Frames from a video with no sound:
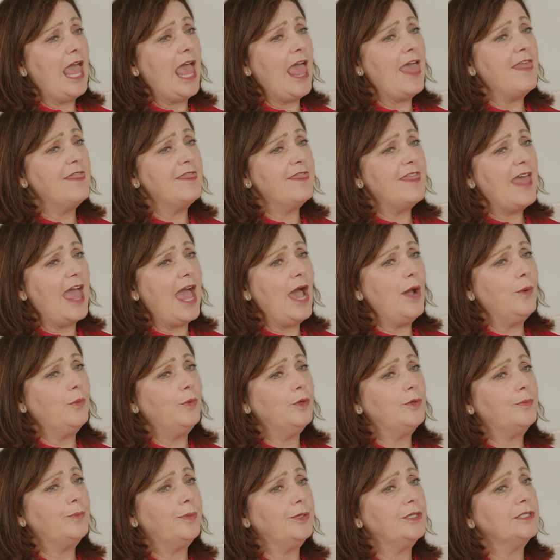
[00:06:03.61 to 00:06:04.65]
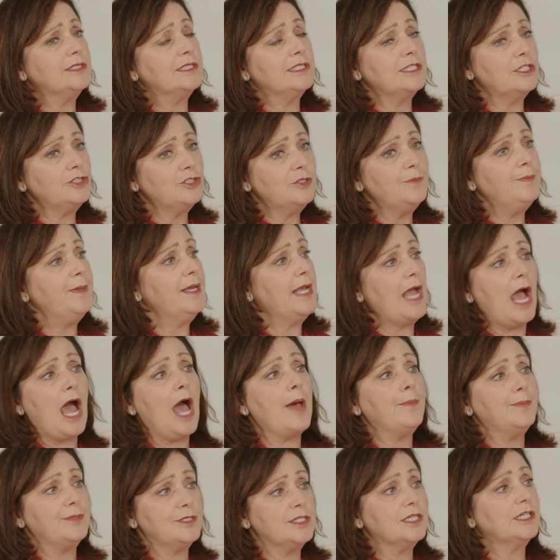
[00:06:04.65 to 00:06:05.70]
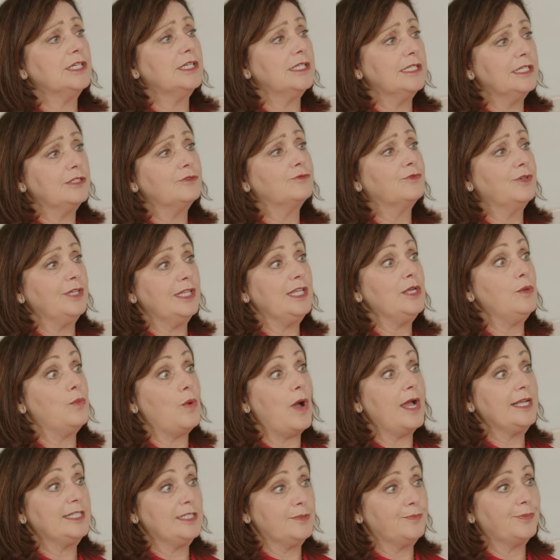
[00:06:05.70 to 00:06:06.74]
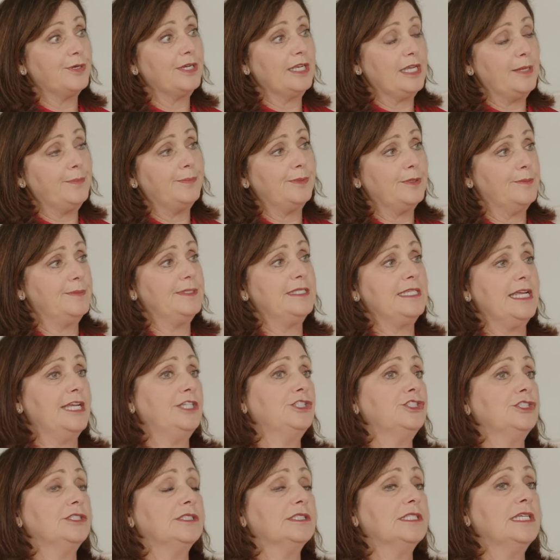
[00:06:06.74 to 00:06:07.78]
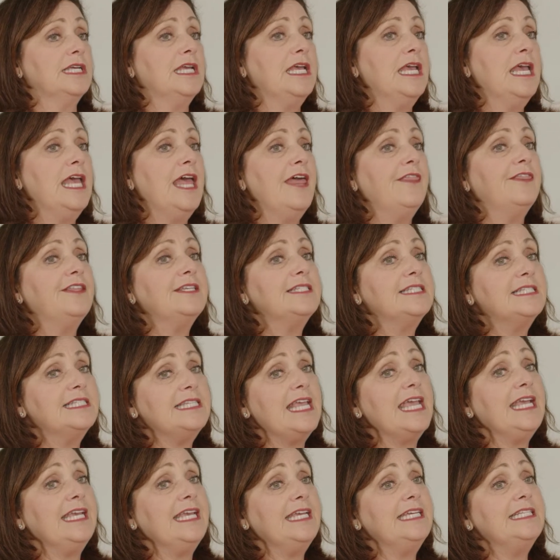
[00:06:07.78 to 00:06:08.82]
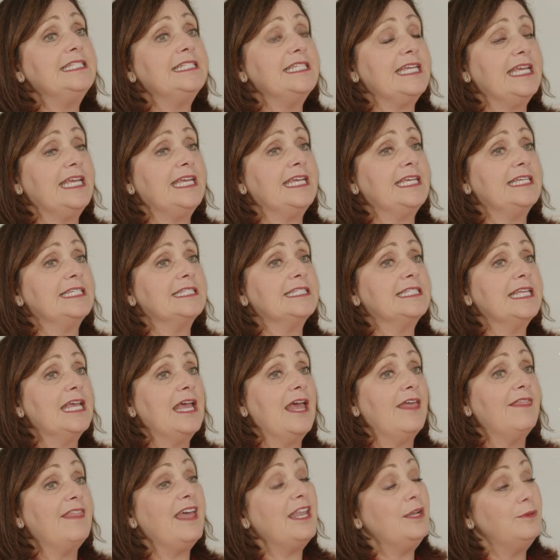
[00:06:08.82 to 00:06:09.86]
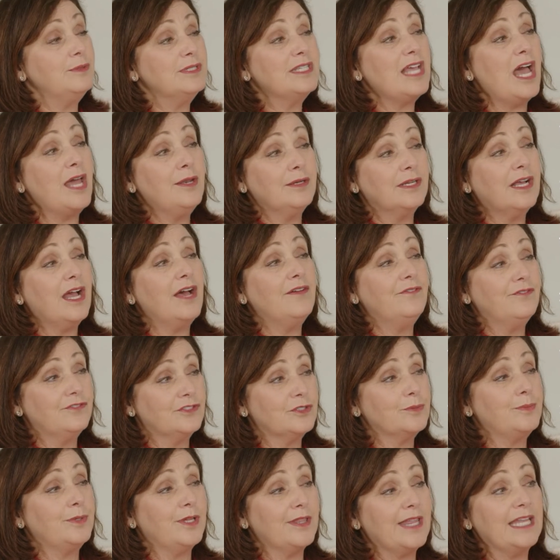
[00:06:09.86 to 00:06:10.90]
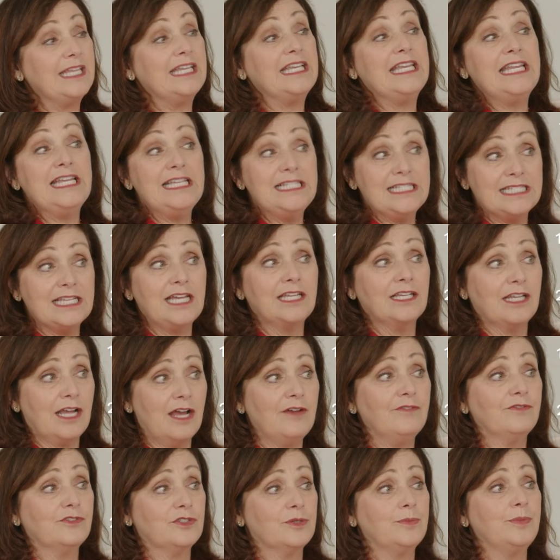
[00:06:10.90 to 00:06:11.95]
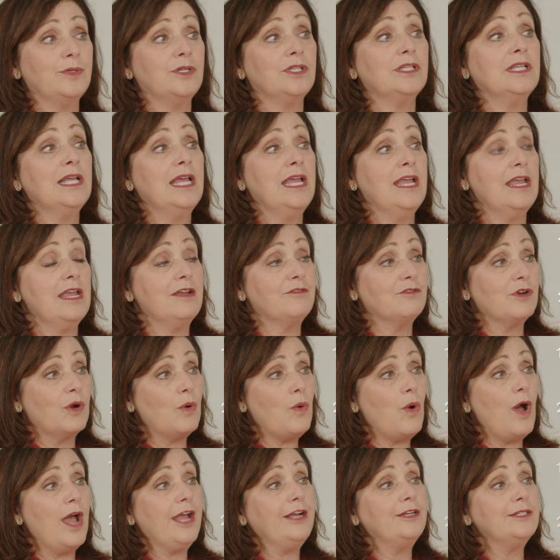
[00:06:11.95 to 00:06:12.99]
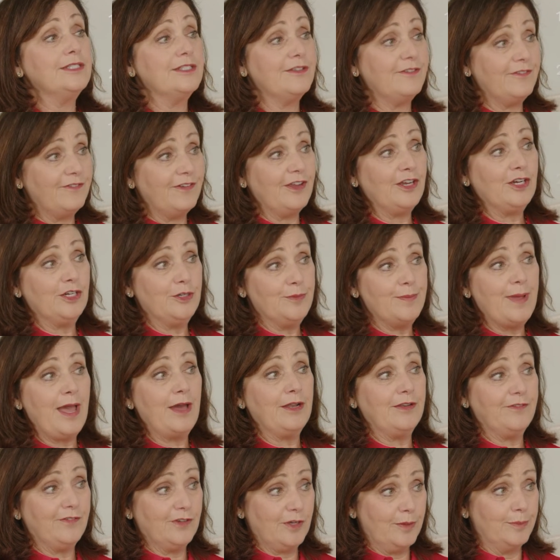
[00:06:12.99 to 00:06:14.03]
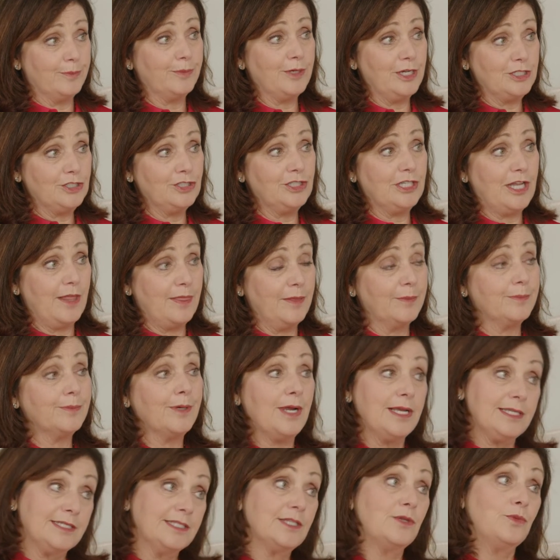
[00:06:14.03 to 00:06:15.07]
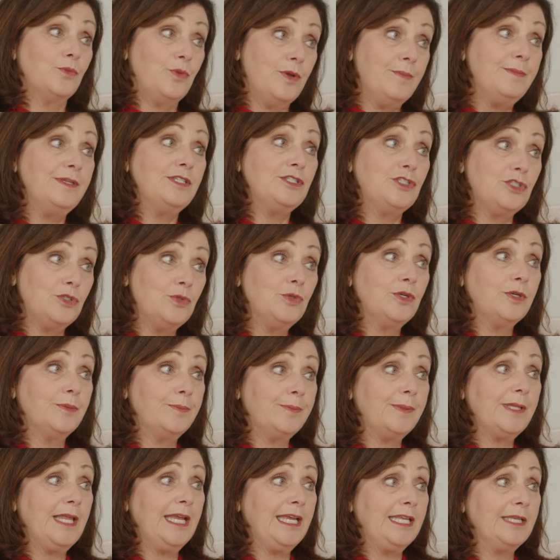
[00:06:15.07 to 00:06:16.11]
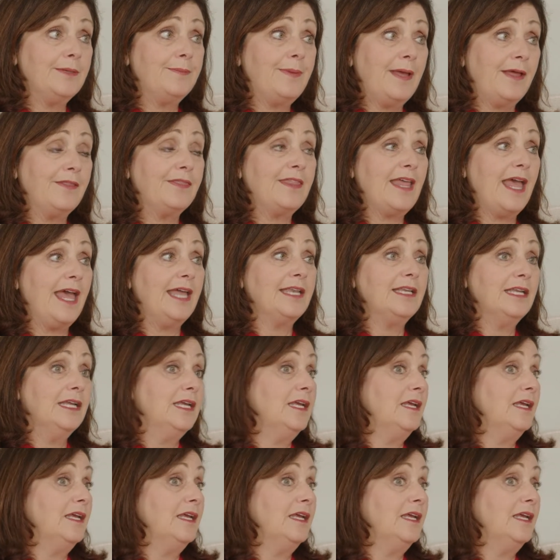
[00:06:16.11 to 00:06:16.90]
and that would put such a big obstacle in really widespread implementation. The second is that it was uncomfortable, that it is uncomfortable. It requires a fair amount of compression on the breast, and women do complain about that